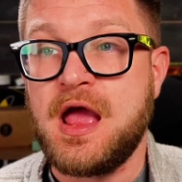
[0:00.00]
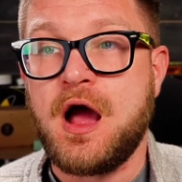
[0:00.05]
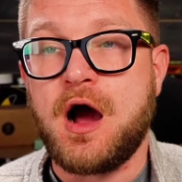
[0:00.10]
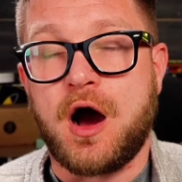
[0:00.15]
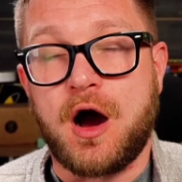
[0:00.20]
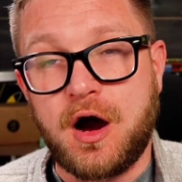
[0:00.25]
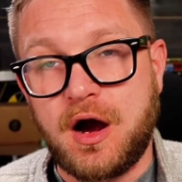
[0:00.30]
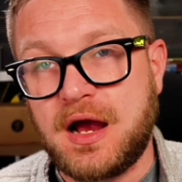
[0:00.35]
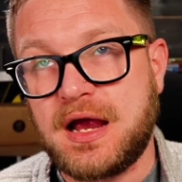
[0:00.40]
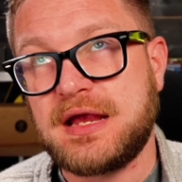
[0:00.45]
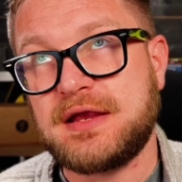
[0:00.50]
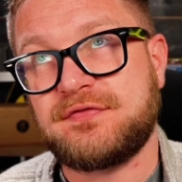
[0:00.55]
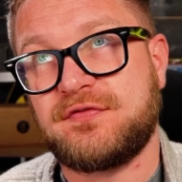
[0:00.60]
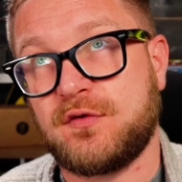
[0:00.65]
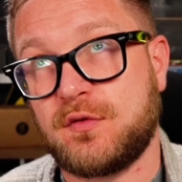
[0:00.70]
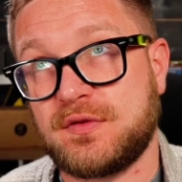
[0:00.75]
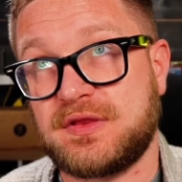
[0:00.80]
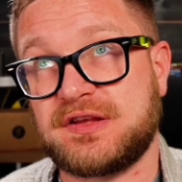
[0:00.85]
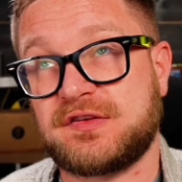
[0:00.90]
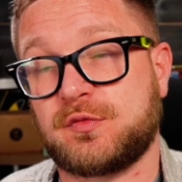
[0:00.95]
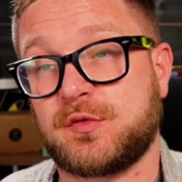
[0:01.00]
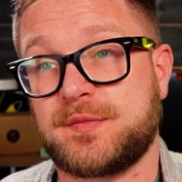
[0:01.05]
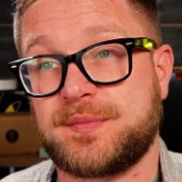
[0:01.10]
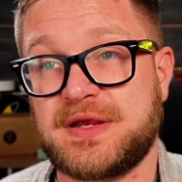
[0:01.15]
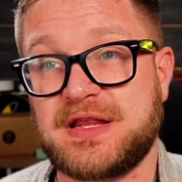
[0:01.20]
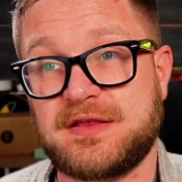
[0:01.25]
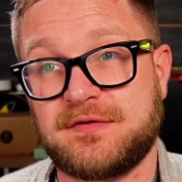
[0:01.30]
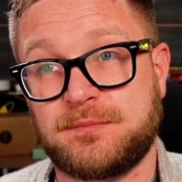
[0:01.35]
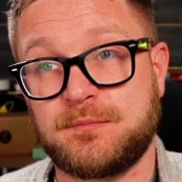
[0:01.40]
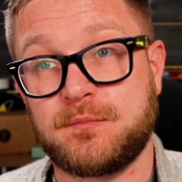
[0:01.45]
I thought this would be
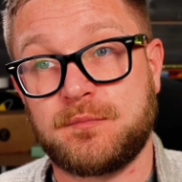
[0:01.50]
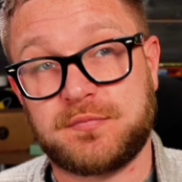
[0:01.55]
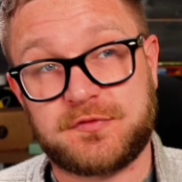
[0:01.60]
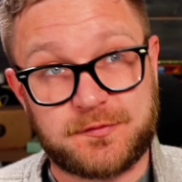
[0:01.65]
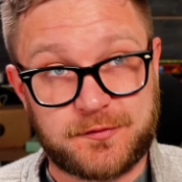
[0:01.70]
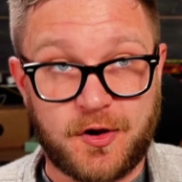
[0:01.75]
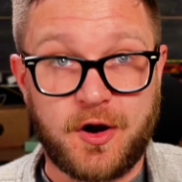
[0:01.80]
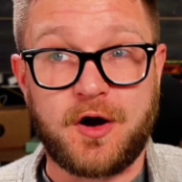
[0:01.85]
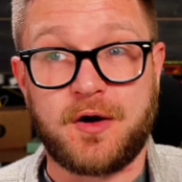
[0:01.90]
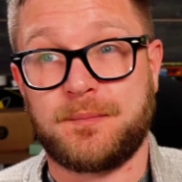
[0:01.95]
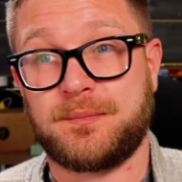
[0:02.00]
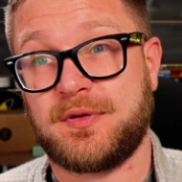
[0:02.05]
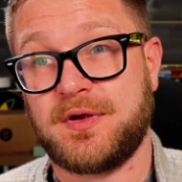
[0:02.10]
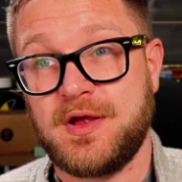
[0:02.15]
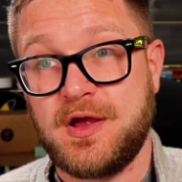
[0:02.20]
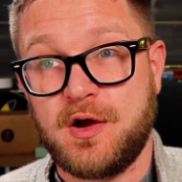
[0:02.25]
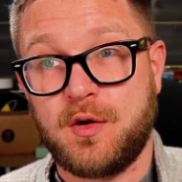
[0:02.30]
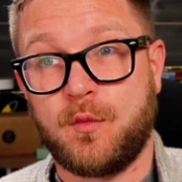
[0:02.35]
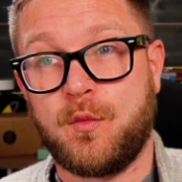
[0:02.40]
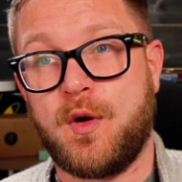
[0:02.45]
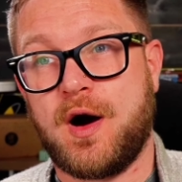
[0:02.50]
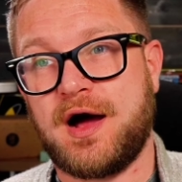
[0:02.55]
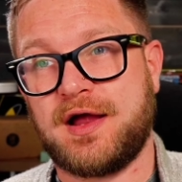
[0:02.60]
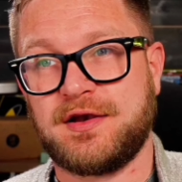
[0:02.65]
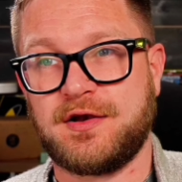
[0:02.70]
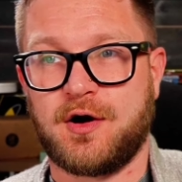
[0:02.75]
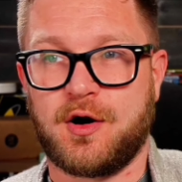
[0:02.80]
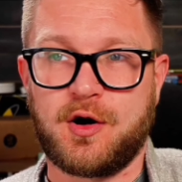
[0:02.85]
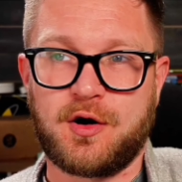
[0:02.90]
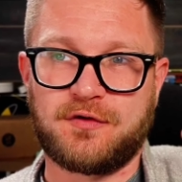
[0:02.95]
the top one
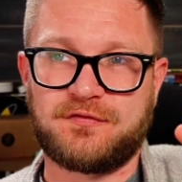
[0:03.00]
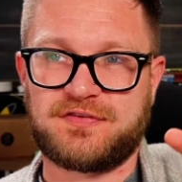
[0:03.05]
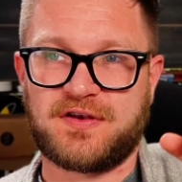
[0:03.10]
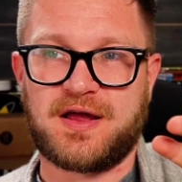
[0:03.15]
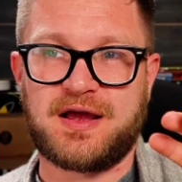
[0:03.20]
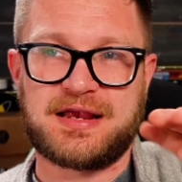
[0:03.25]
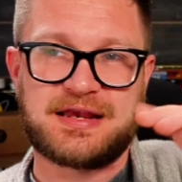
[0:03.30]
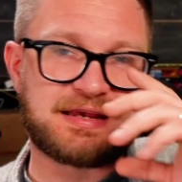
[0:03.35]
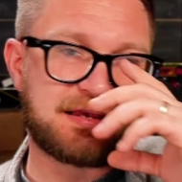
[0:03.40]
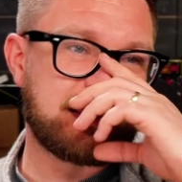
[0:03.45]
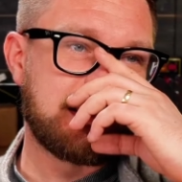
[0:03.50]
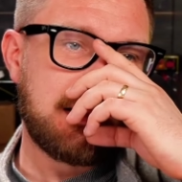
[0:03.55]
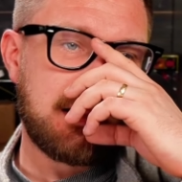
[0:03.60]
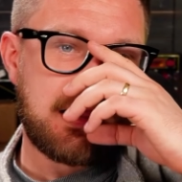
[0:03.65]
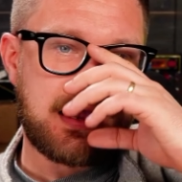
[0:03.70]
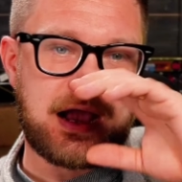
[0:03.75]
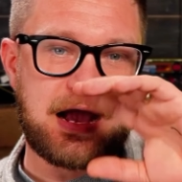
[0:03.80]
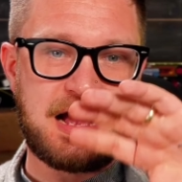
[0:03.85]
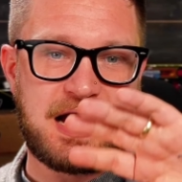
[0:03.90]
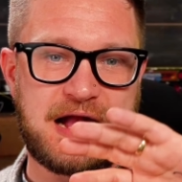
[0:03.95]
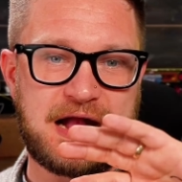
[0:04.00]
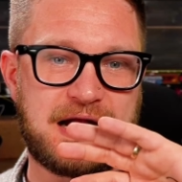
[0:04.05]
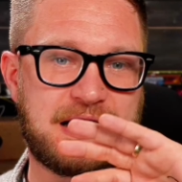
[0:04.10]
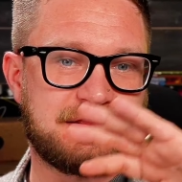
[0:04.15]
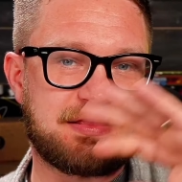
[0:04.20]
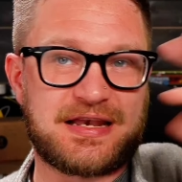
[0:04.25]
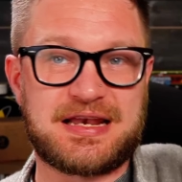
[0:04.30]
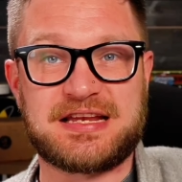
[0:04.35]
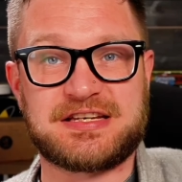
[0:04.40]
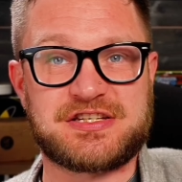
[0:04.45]
of like the
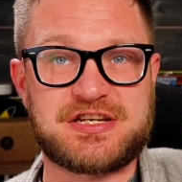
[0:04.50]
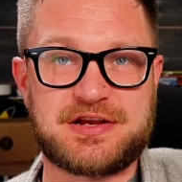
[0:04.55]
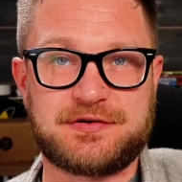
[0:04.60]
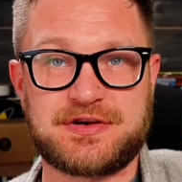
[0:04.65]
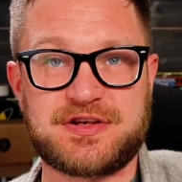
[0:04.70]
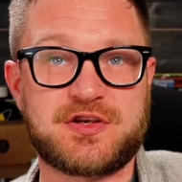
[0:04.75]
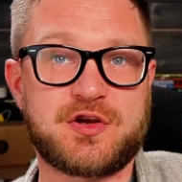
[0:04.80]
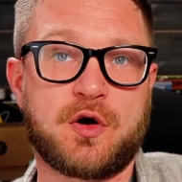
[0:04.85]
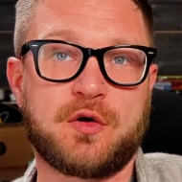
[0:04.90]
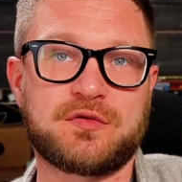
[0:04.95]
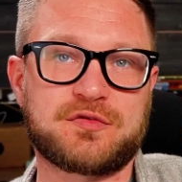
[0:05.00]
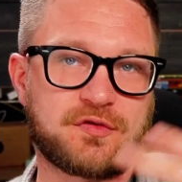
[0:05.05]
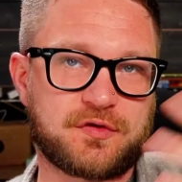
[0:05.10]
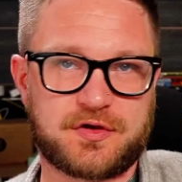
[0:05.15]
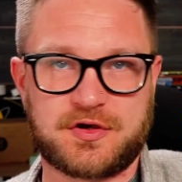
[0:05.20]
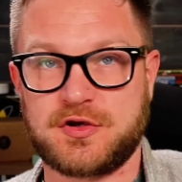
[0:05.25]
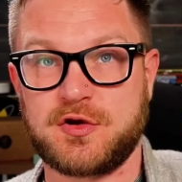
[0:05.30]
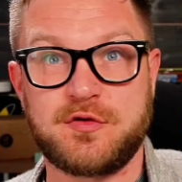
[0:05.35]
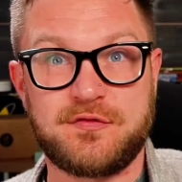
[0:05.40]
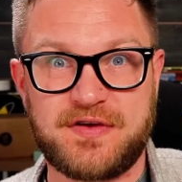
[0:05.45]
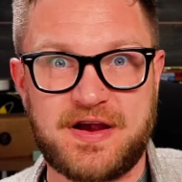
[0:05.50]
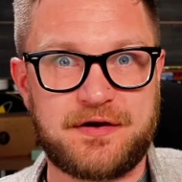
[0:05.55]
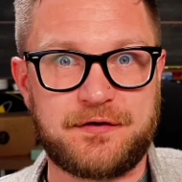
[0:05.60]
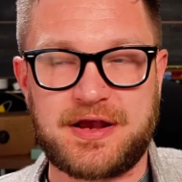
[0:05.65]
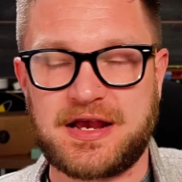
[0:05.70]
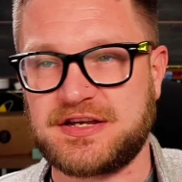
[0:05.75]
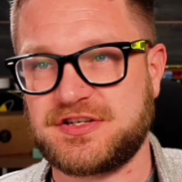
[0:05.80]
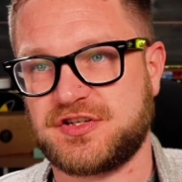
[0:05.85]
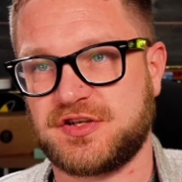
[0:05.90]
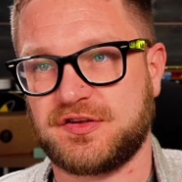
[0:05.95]
legendary dogs or the new
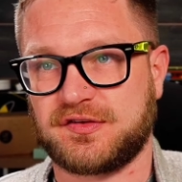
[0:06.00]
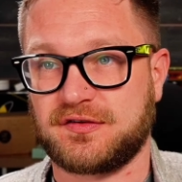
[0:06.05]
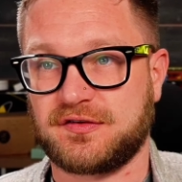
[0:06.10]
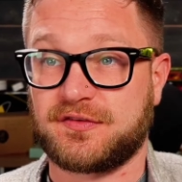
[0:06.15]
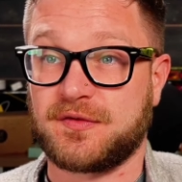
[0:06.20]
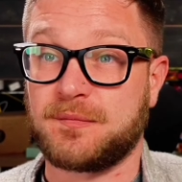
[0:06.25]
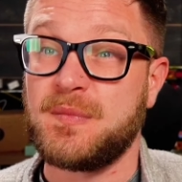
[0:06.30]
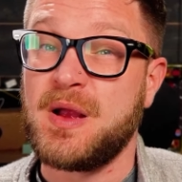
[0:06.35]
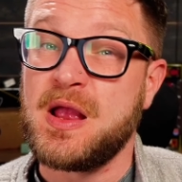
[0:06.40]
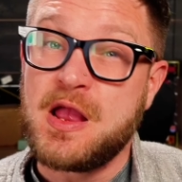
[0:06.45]
variations of them.